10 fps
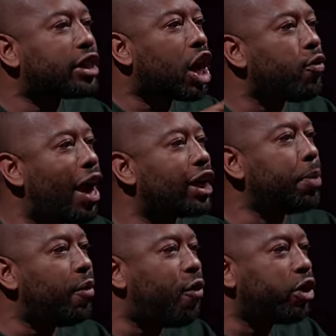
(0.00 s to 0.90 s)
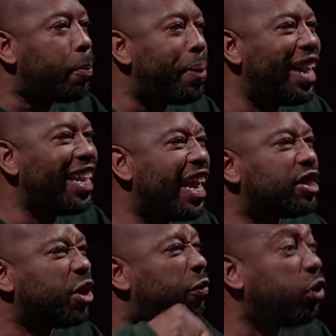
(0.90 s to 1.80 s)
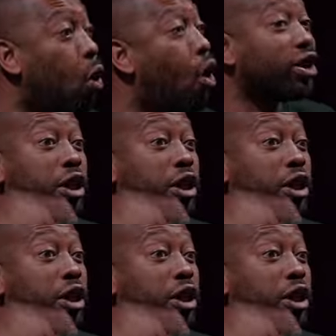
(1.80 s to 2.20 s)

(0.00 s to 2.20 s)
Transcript: correctly before the penny hits the floor